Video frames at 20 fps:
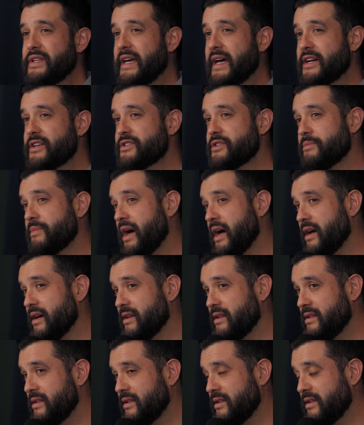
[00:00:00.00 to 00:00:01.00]
the extra mile.
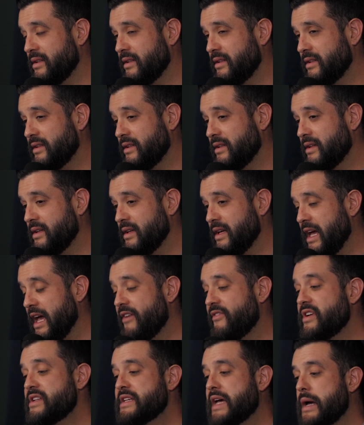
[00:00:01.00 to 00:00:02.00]

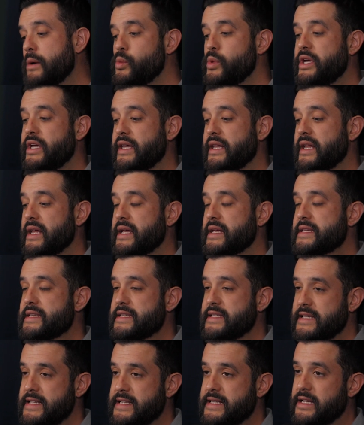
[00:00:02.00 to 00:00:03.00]
Every time we can
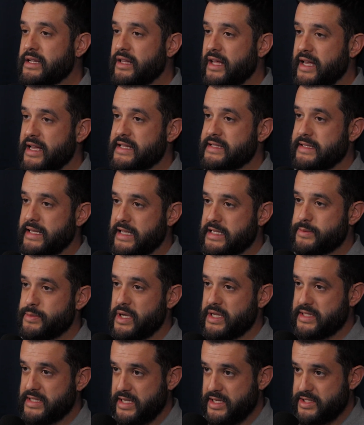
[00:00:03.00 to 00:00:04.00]
exceed a client's
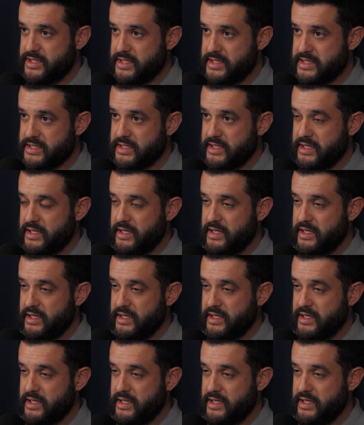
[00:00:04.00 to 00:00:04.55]
expectations,